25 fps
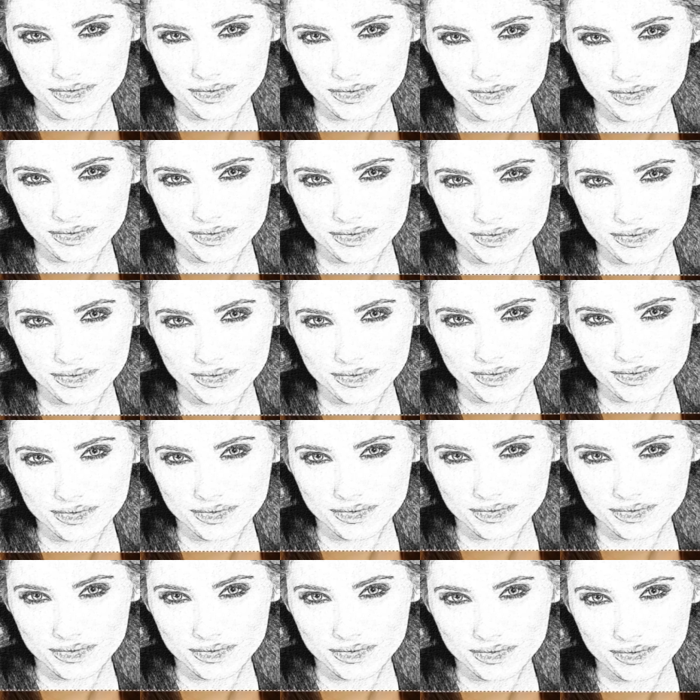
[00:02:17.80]
And down
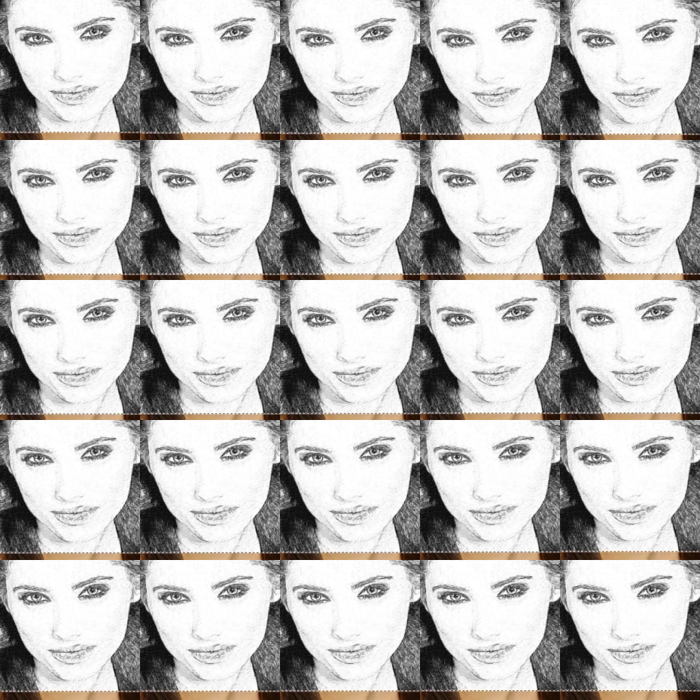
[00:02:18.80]
the left hand panel
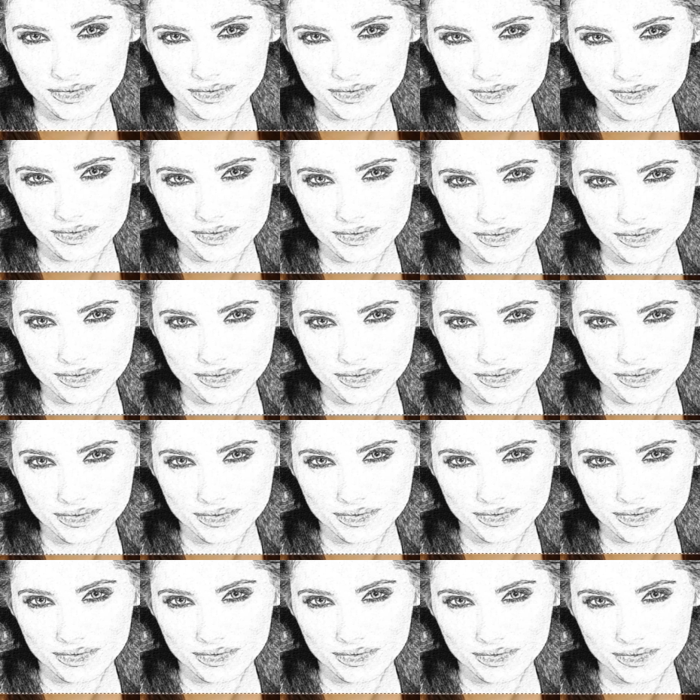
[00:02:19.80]
here, we have
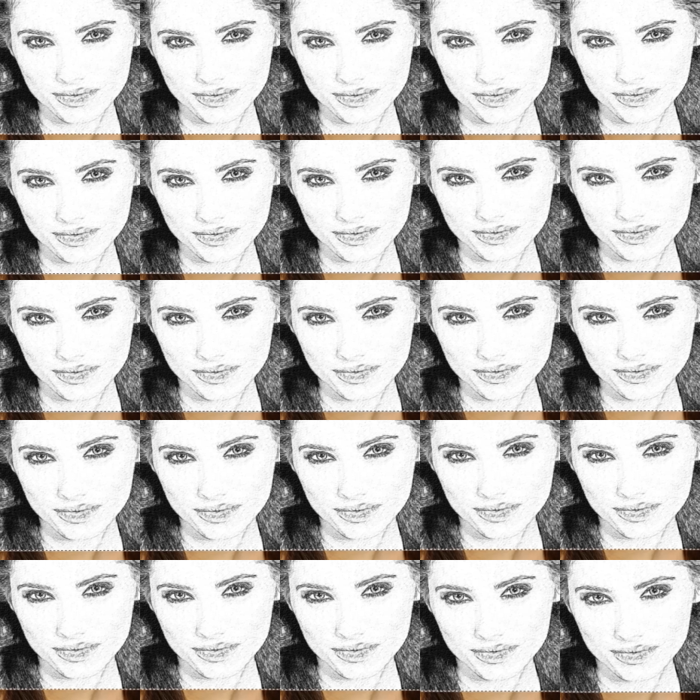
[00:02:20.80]
quick preview,
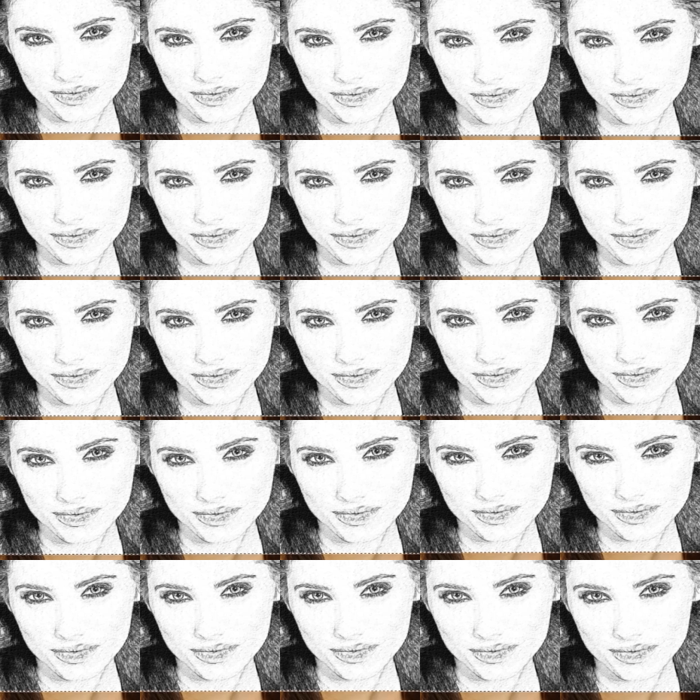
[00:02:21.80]
uh,
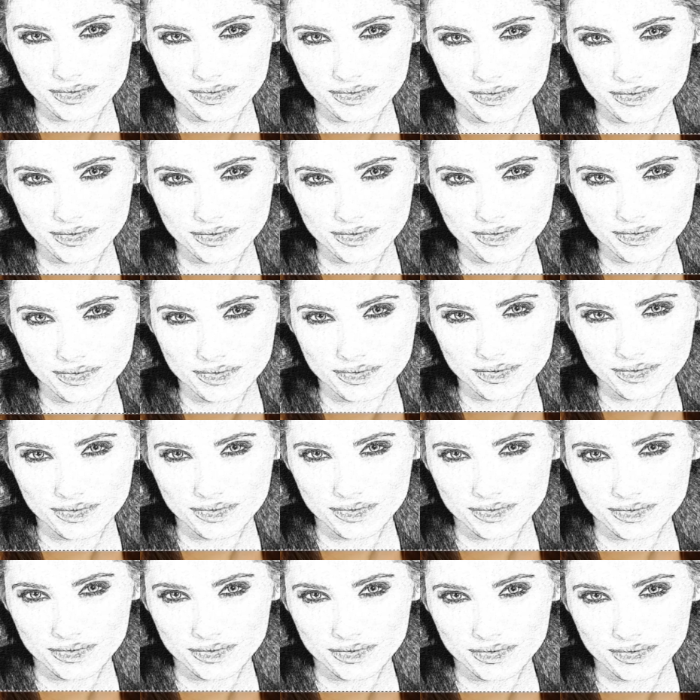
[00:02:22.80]
stroke
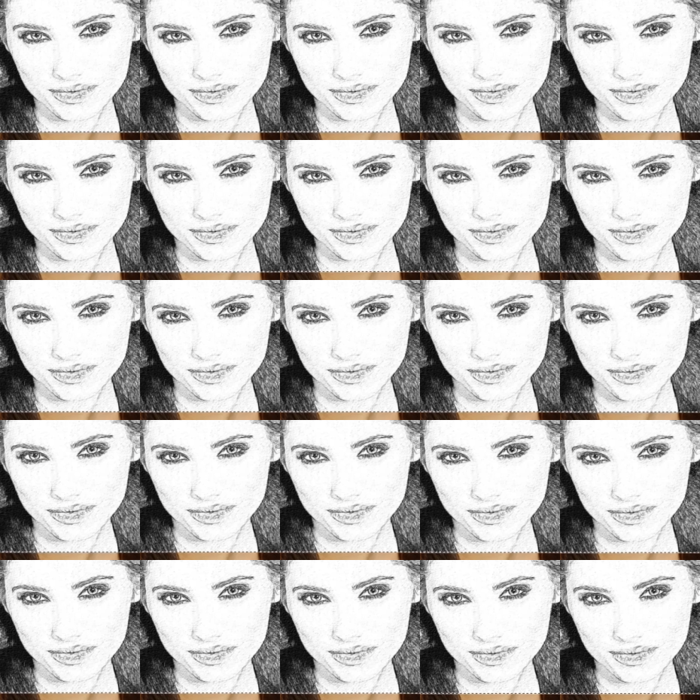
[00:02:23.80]
detection,
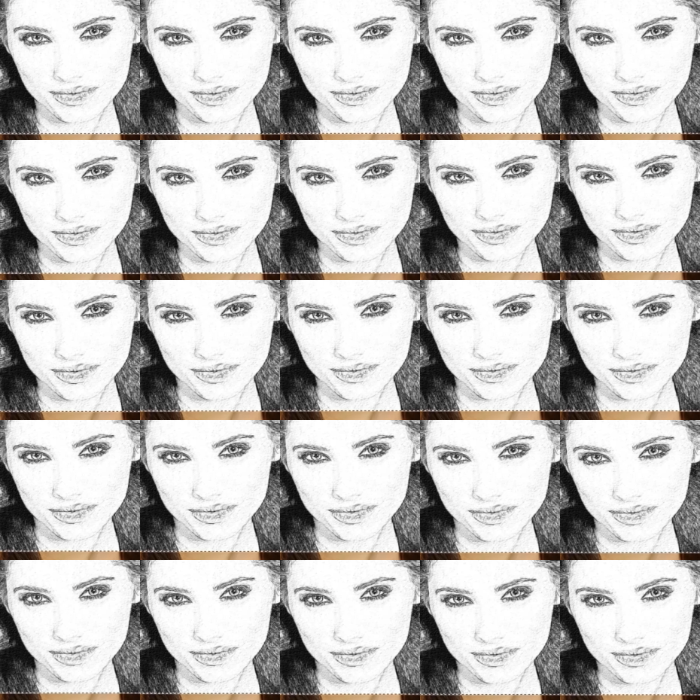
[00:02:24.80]
eraser,
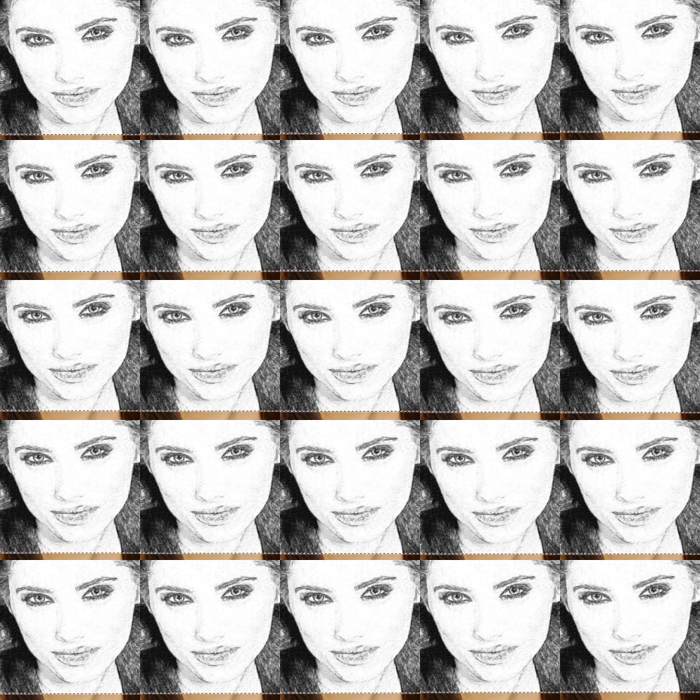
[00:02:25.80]
hand, and
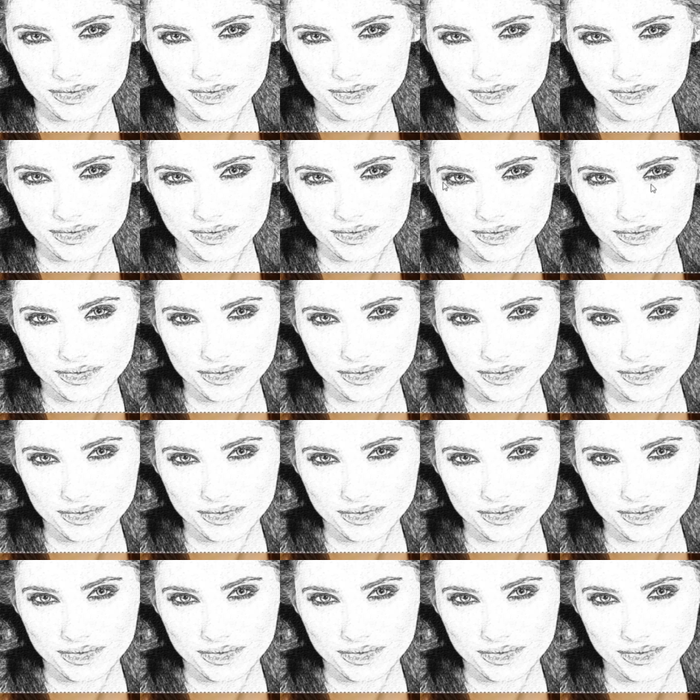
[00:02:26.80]
zoom.